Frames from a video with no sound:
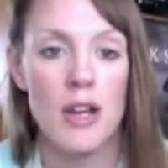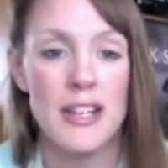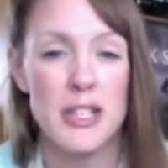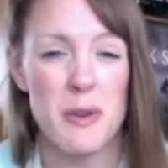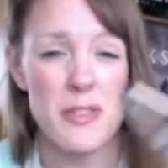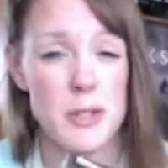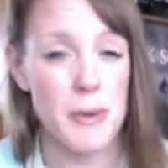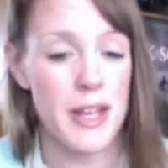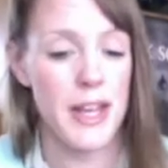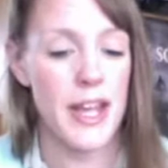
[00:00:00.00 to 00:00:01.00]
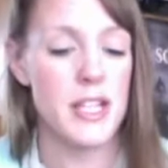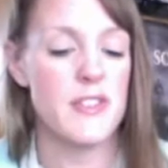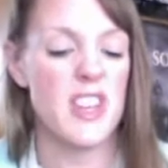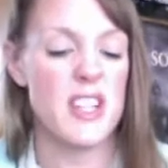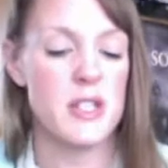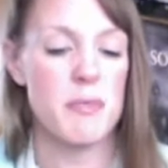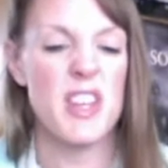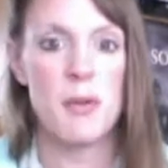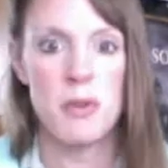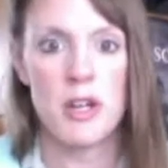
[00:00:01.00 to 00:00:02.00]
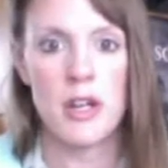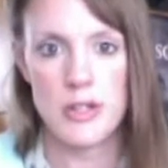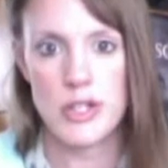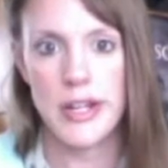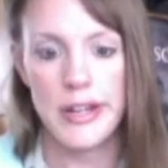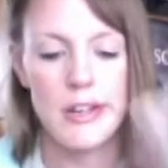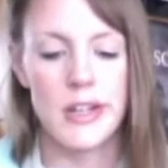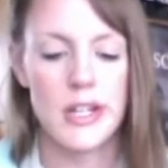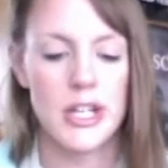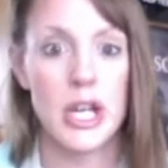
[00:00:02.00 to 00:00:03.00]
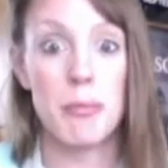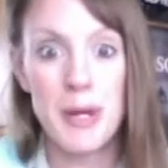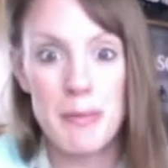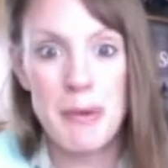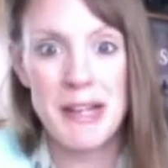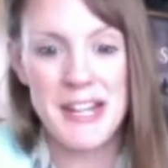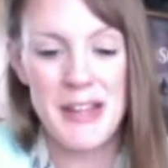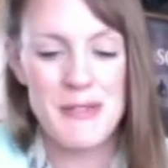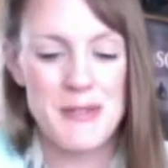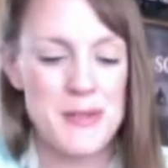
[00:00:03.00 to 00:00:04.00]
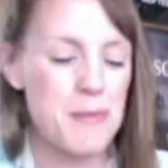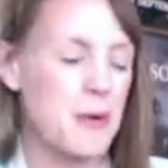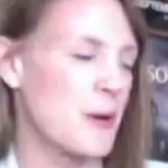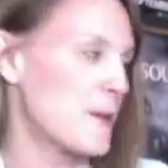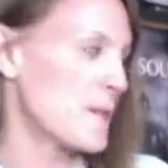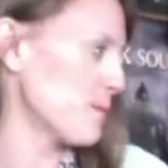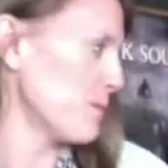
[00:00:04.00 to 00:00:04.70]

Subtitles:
I do have a spare case for this, so I think I'm going to actually, you know, put it back together at some point.